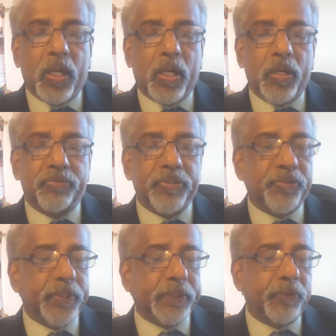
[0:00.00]
of
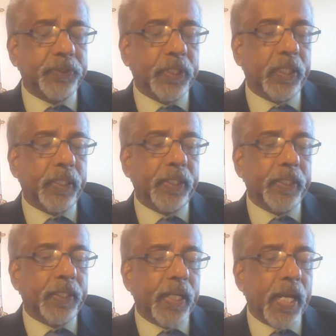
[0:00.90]
57 children
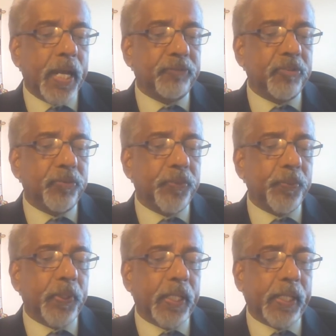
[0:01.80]
and
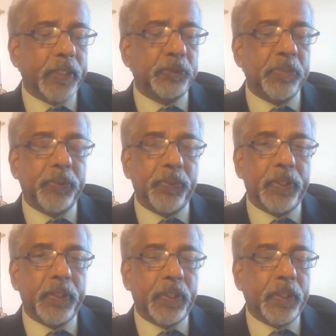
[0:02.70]
51 adults
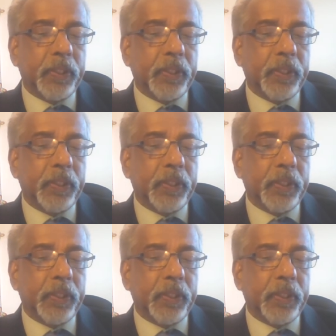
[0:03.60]
between